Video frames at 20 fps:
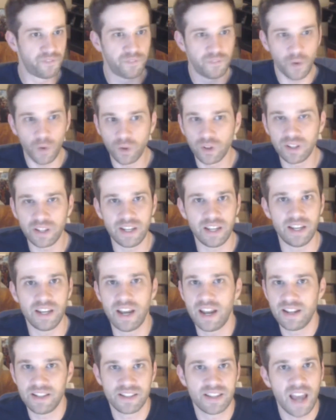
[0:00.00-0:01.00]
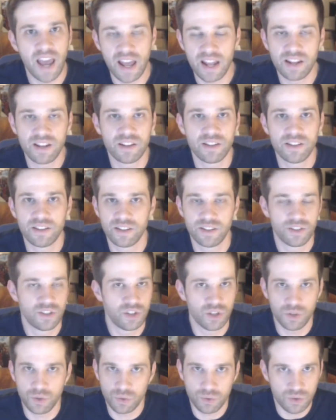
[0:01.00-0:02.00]
fully intend
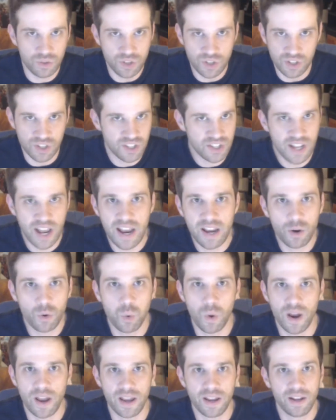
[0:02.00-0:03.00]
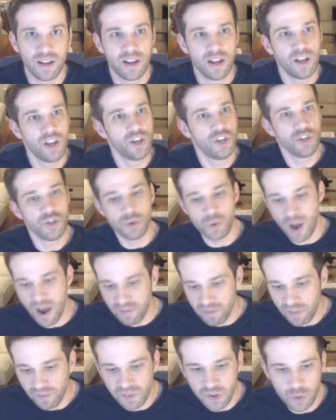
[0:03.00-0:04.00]
to stay quit. You
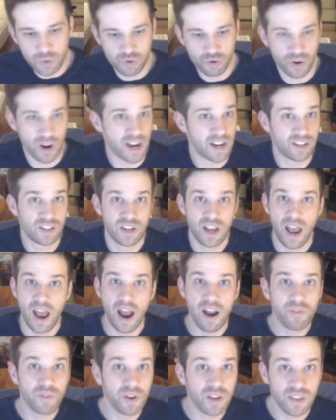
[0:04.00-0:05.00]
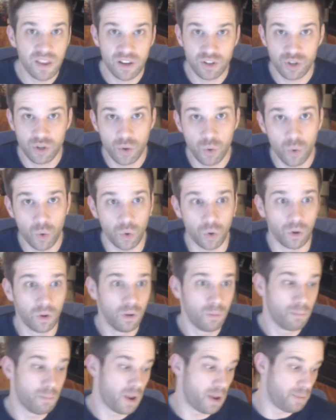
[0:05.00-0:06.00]
have a few drinks. Everything's cool.
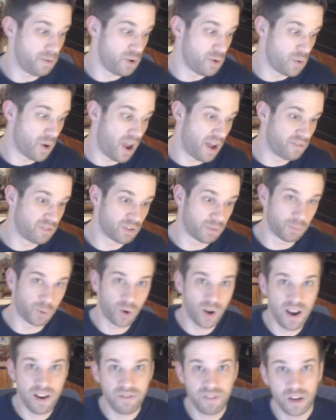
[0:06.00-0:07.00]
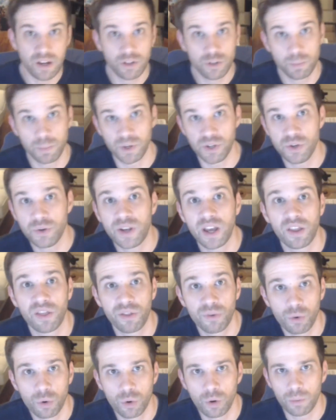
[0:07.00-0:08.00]
Maybe you have some cravings, but you get
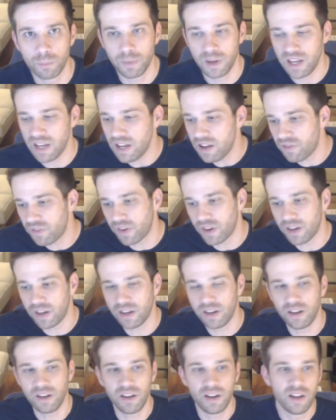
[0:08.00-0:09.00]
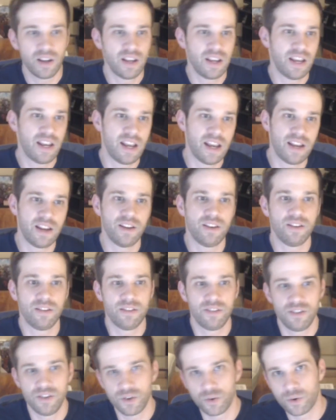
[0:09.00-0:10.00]
through them even
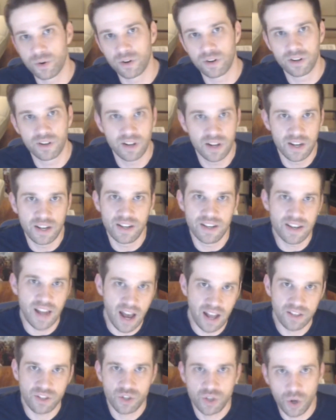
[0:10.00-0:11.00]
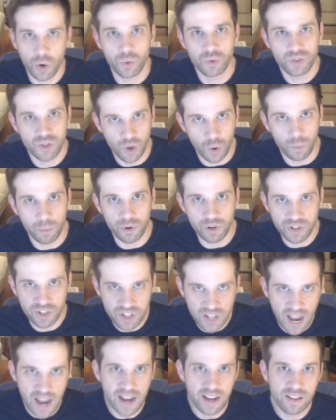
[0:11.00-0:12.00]
in your not so sober
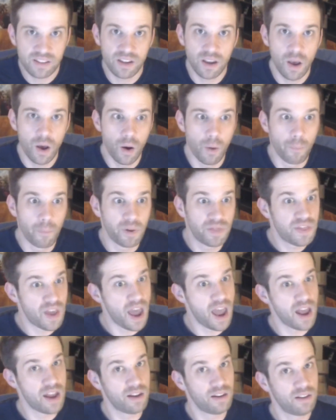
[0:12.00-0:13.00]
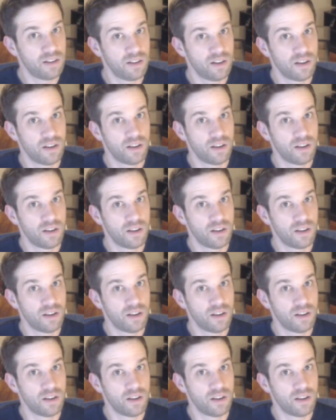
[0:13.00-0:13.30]
state. But then